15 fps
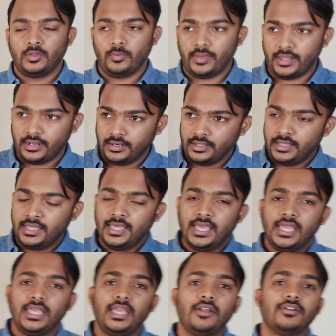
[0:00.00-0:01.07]
Well,
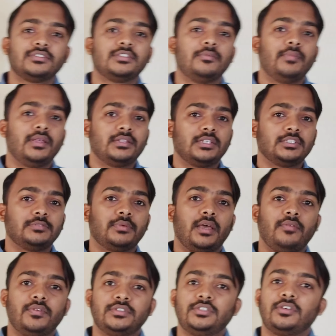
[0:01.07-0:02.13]
here are some methods by
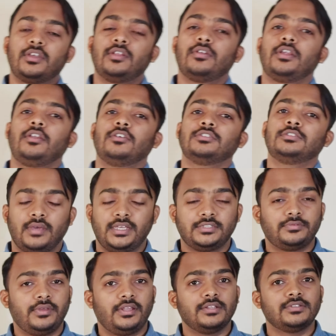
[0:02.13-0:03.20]
which you can reduce
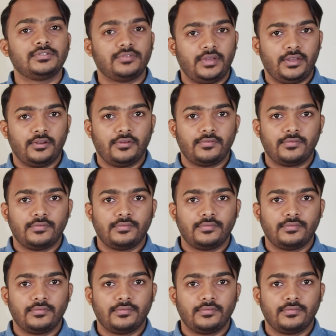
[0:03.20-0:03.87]
bias-variance trade-off.